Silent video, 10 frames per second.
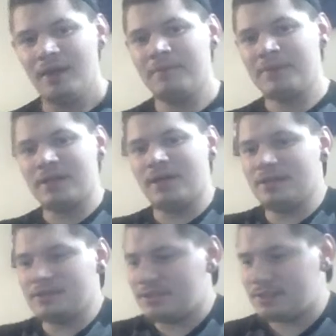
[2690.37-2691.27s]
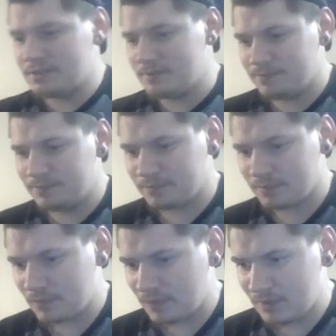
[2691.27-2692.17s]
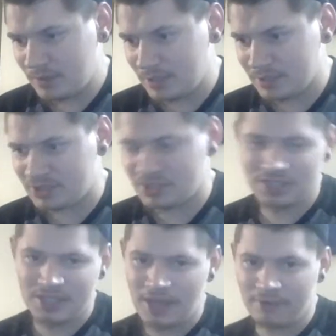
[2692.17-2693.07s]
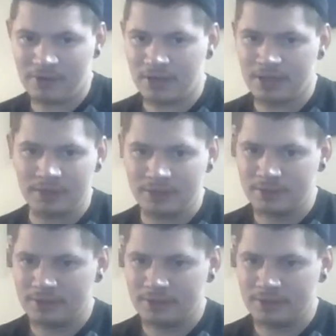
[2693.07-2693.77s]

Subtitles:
because it's just never gonna